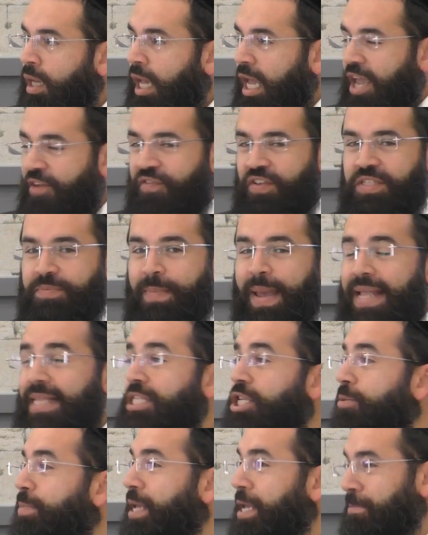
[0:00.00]
If it's meant
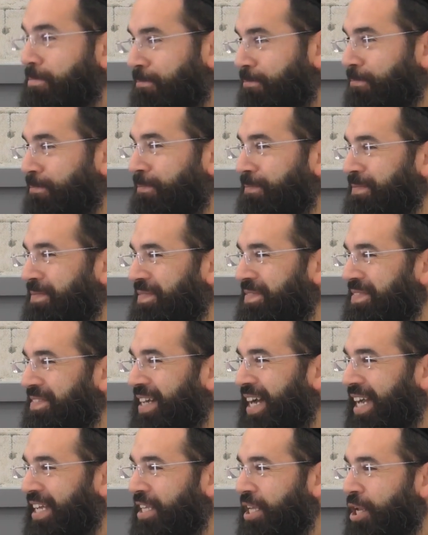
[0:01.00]
to be,
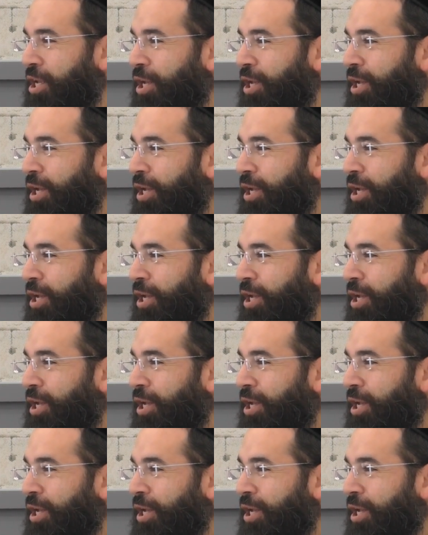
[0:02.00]
right?